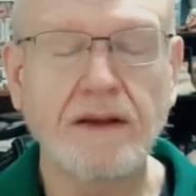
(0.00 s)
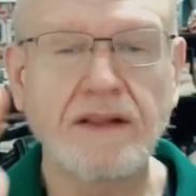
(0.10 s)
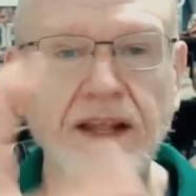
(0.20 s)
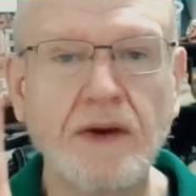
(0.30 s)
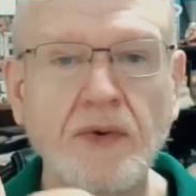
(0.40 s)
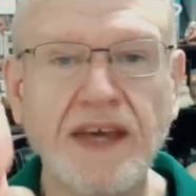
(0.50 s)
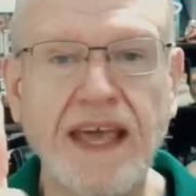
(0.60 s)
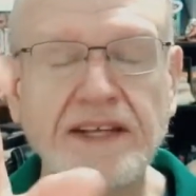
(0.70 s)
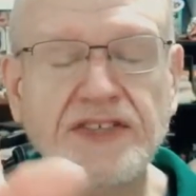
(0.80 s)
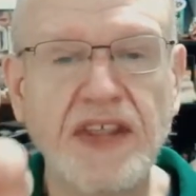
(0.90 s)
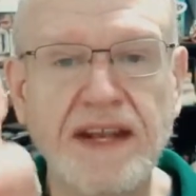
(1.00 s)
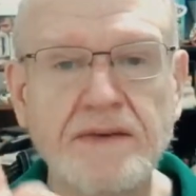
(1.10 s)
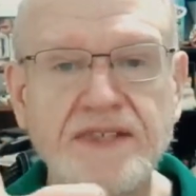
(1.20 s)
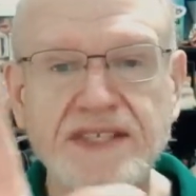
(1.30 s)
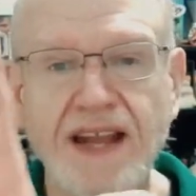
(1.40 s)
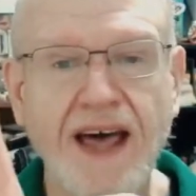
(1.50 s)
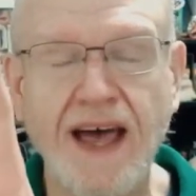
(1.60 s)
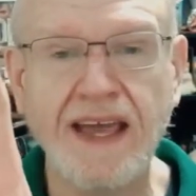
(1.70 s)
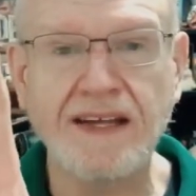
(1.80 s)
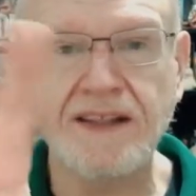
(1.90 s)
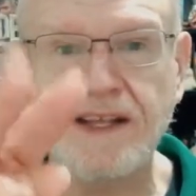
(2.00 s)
They don't catch, they don't slide.